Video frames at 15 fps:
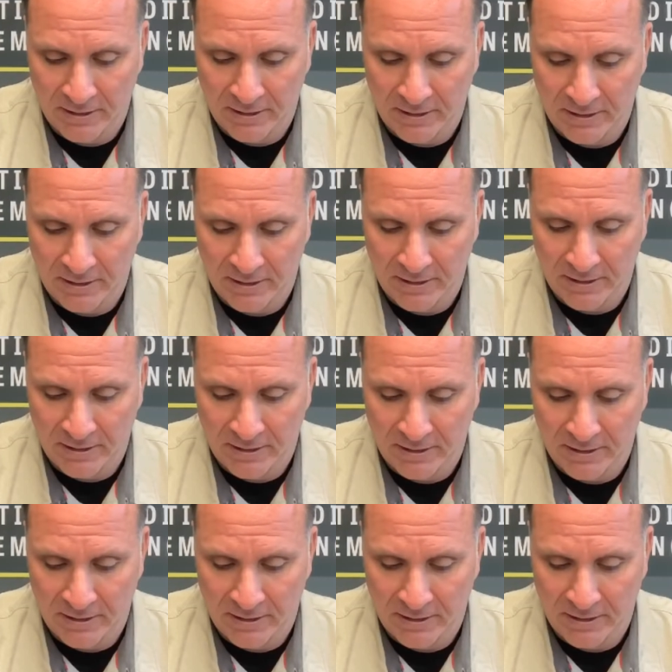and
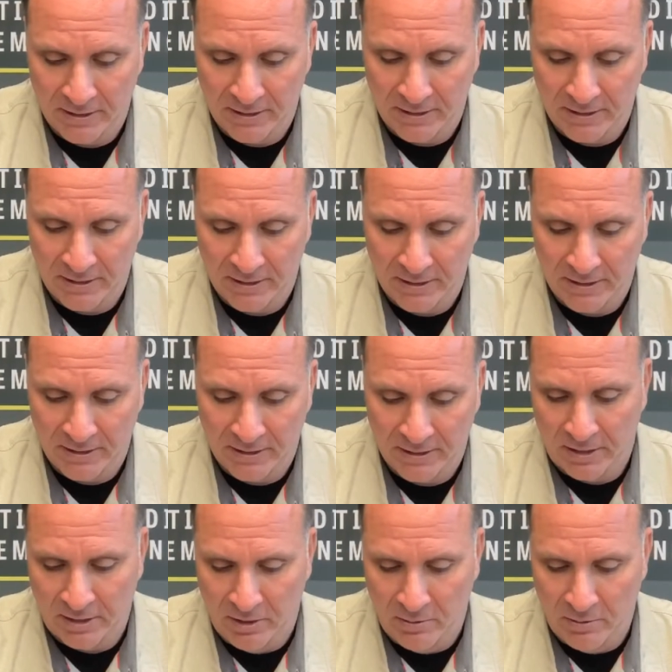then we will get
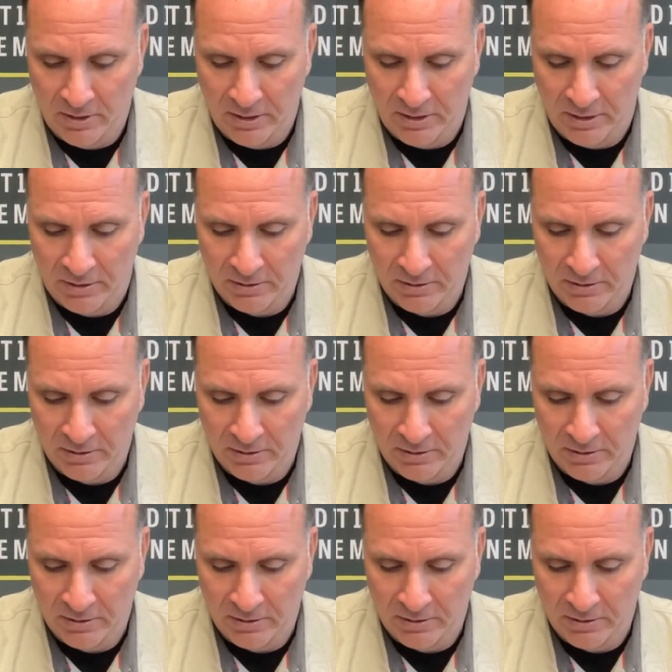going here.